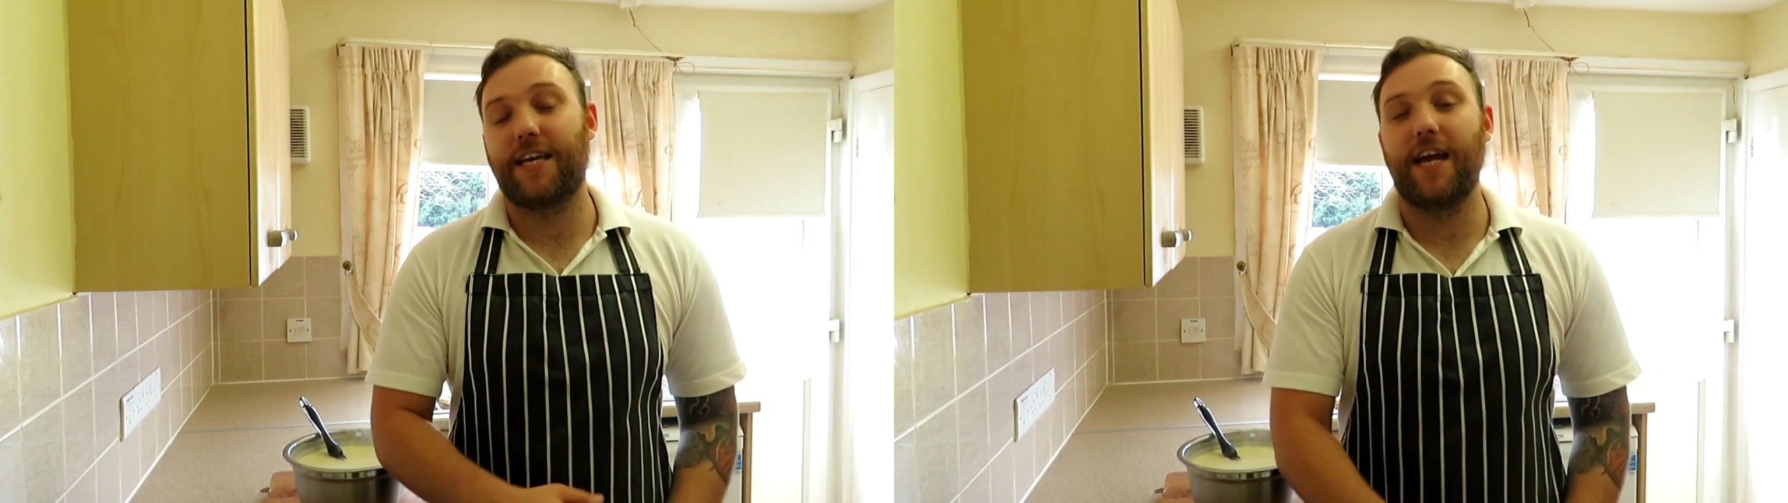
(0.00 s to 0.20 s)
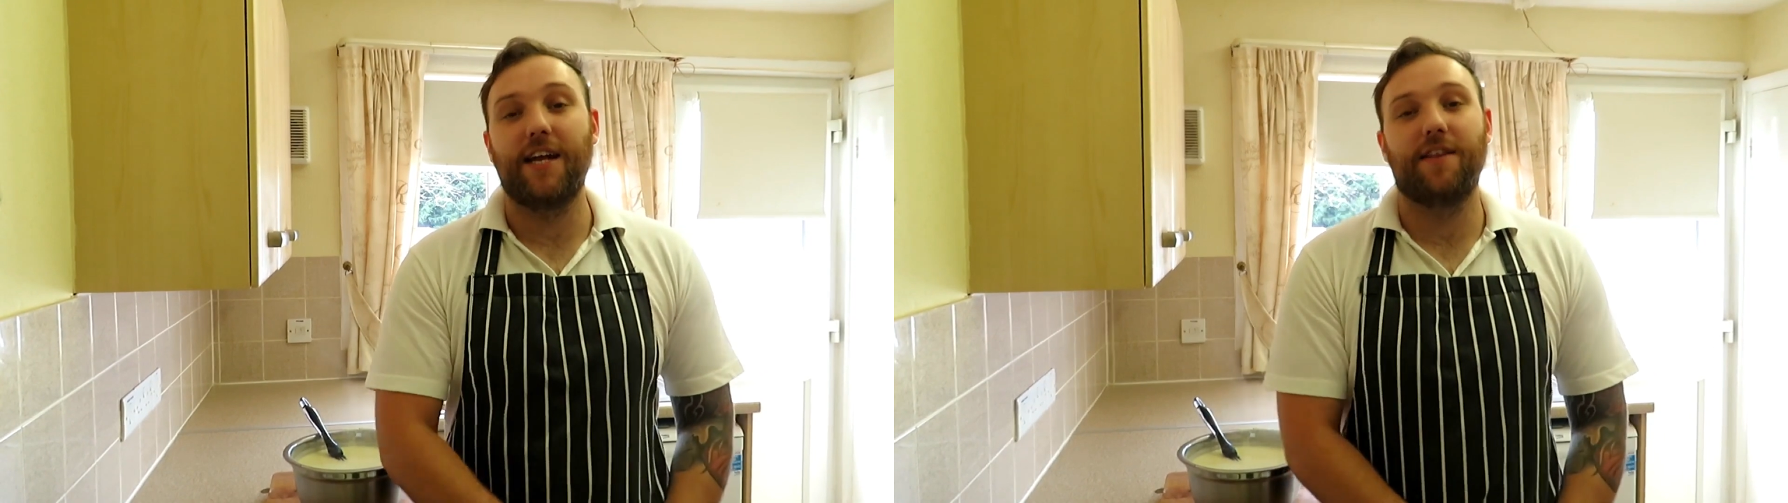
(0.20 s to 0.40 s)

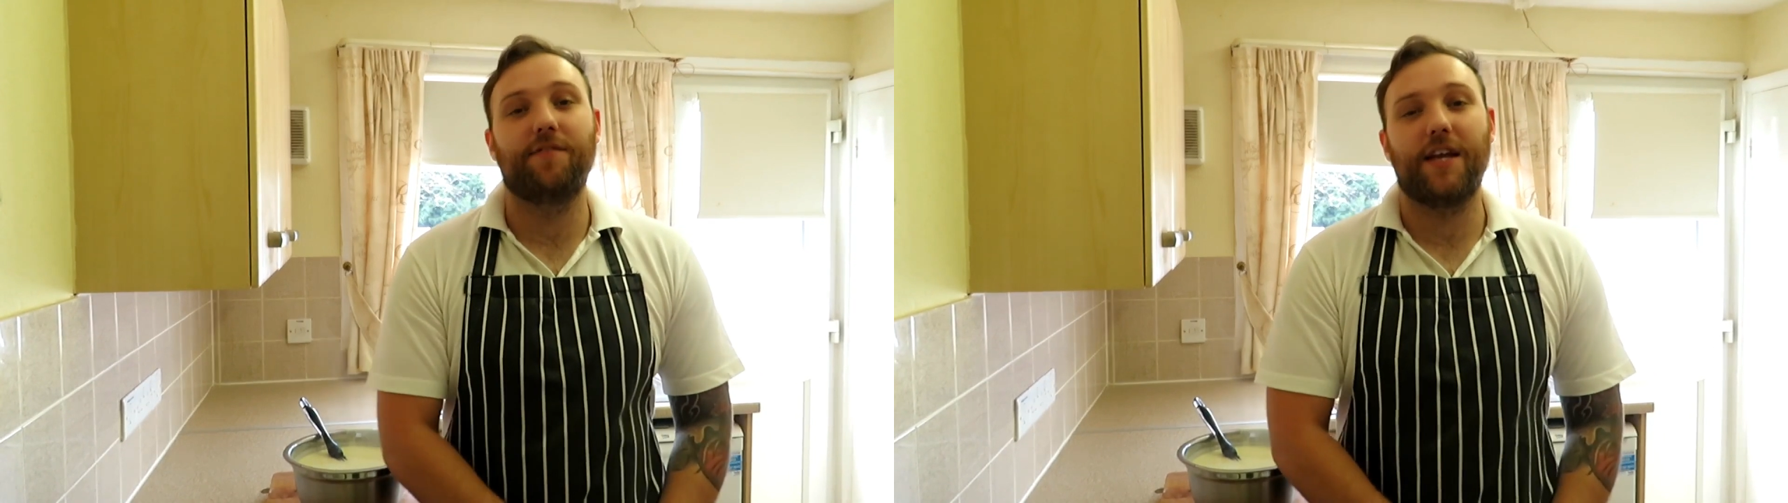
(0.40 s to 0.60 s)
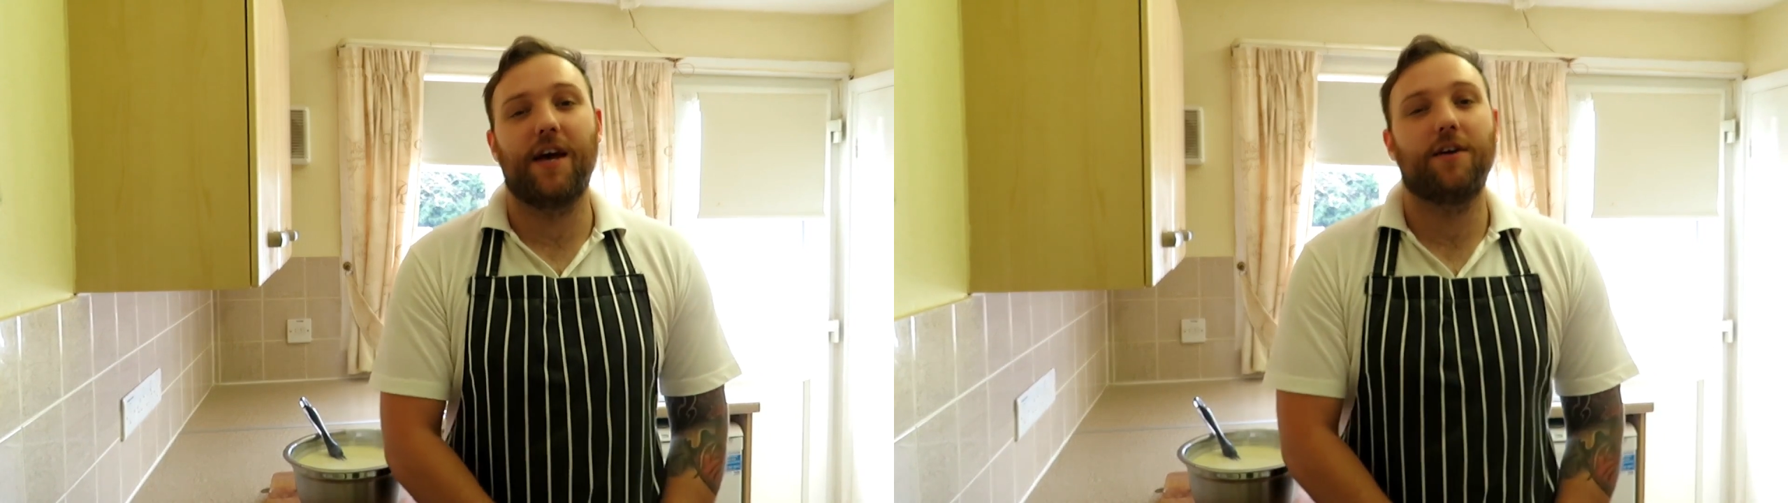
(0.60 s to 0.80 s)
keen in the
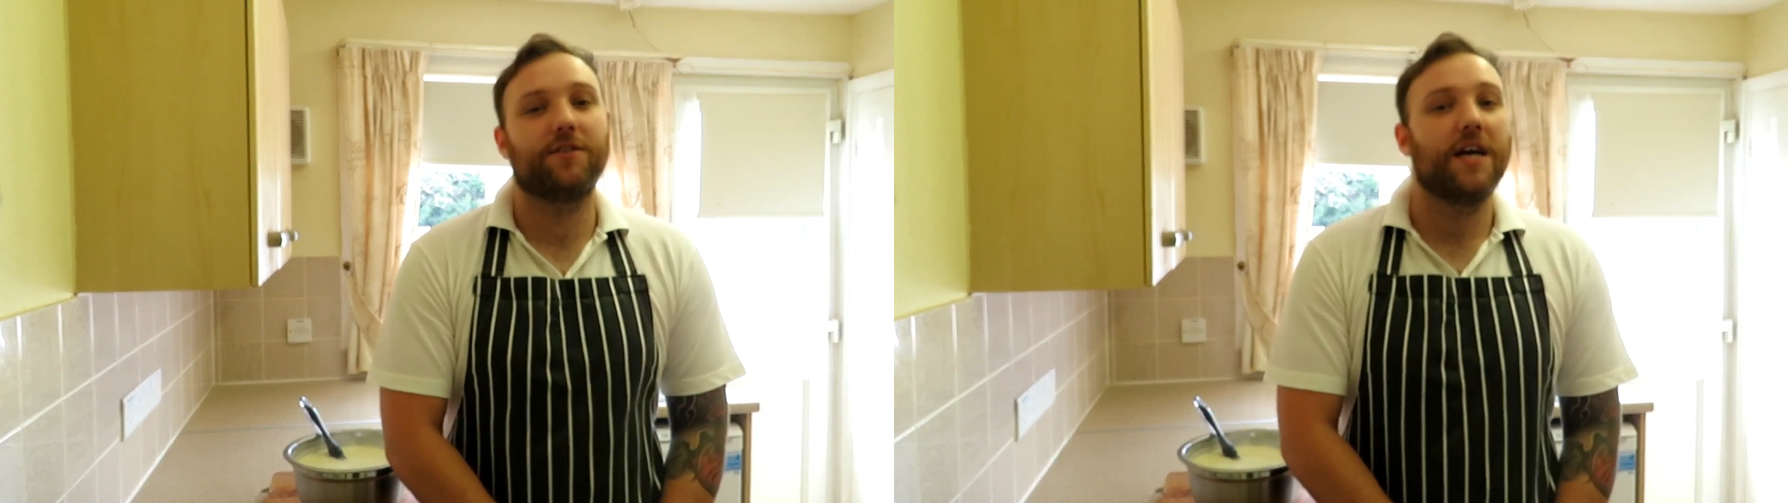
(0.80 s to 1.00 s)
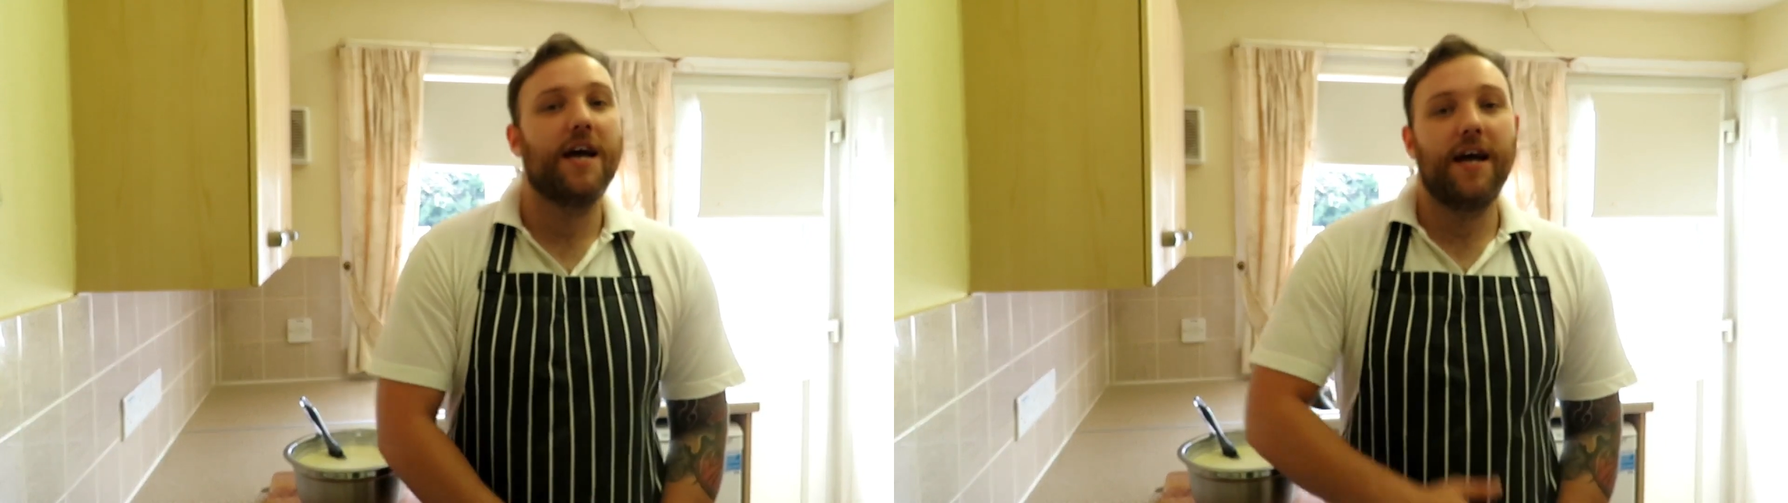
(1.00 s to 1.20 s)

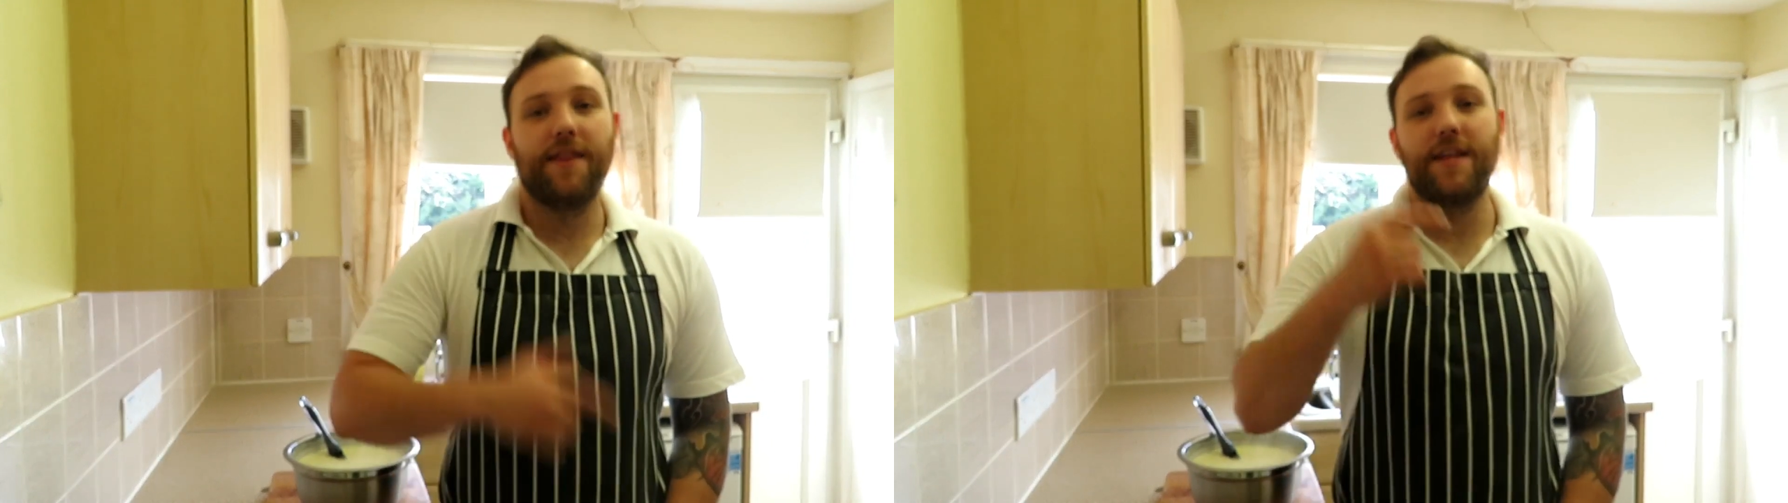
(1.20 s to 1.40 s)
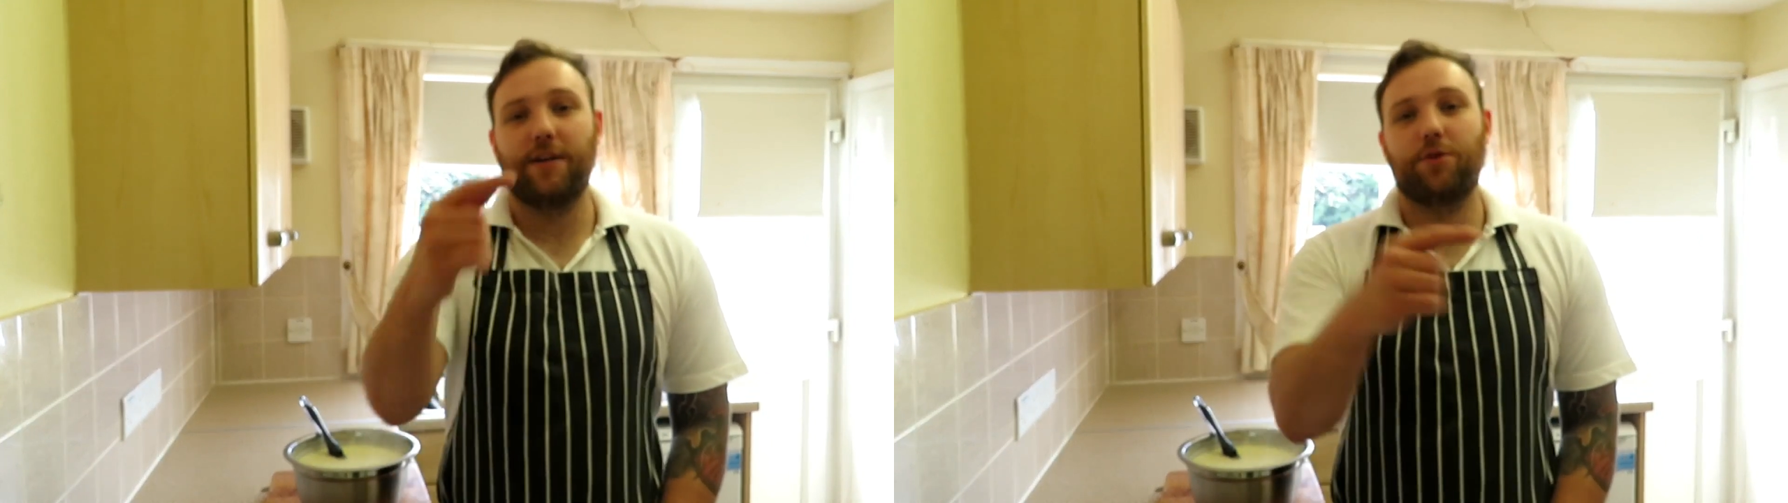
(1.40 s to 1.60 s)
videos, and that's